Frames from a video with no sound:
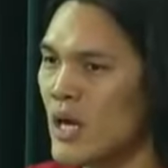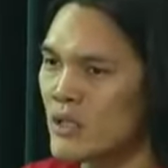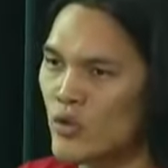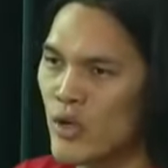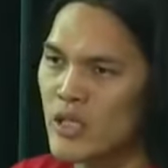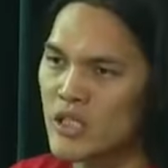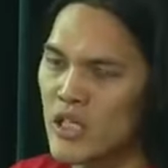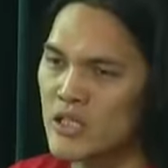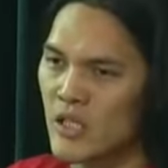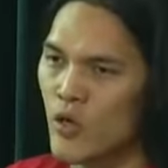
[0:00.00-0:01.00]
and try to
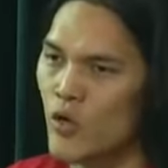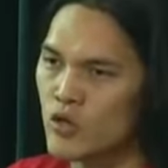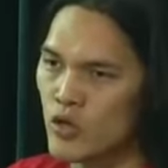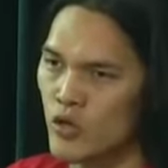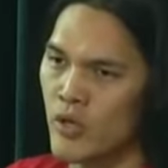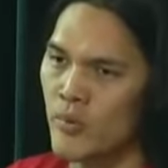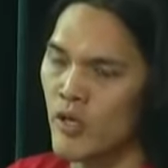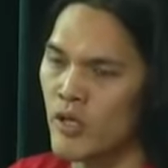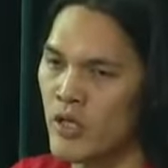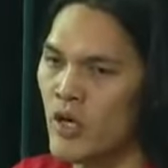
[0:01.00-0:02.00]
change the culture in
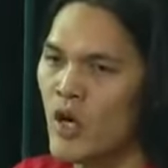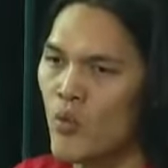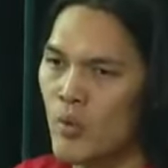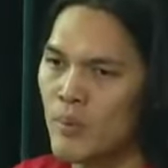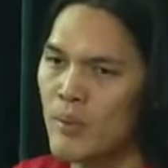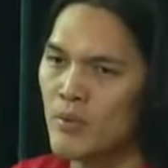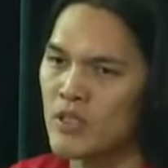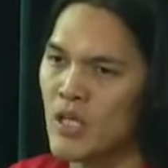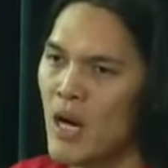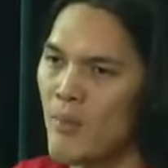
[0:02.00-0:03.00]
America where people
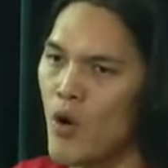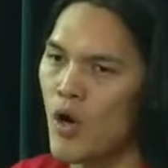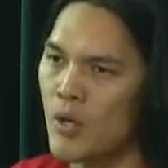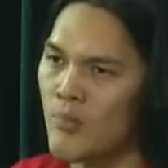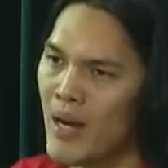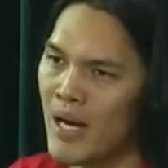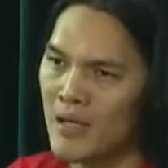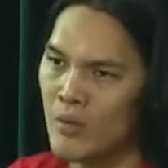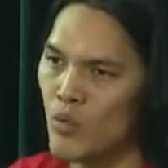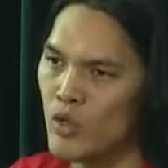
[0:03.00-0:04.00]
stop
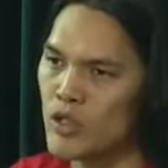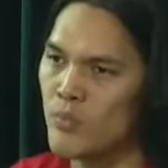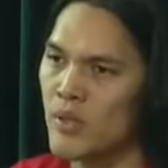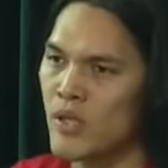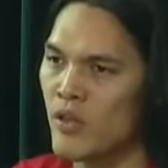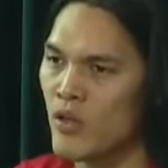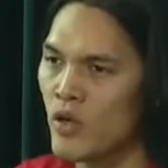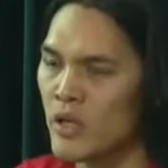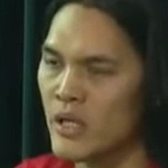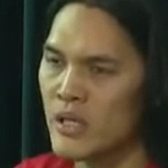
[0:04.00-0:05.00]
automatically worshiping
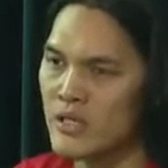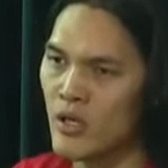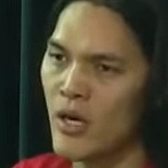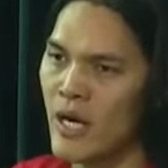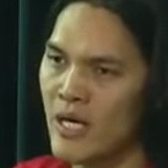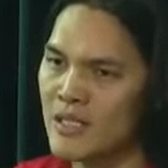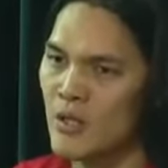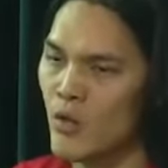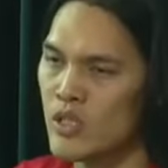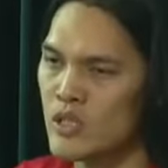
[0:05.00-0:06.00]
authority and they start
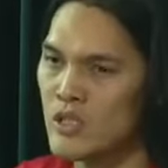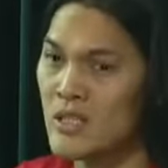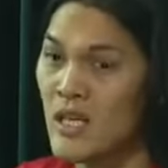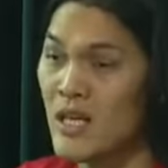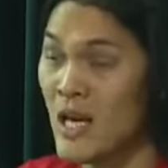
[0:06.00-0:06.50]
asking questions.